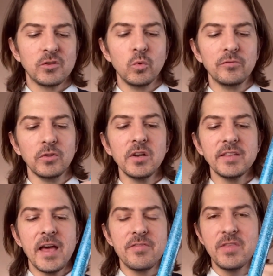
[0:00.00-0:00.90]
And we've looked
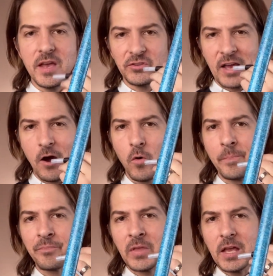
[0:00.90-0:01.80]
at this, how
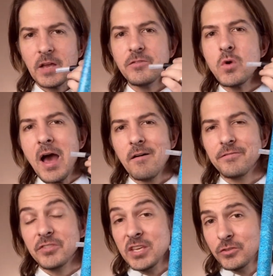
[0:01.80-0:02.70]
if you have
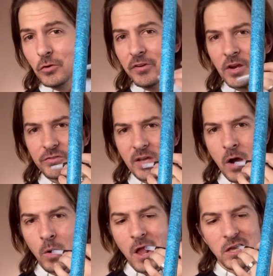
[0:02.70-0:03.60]
these two fingers down,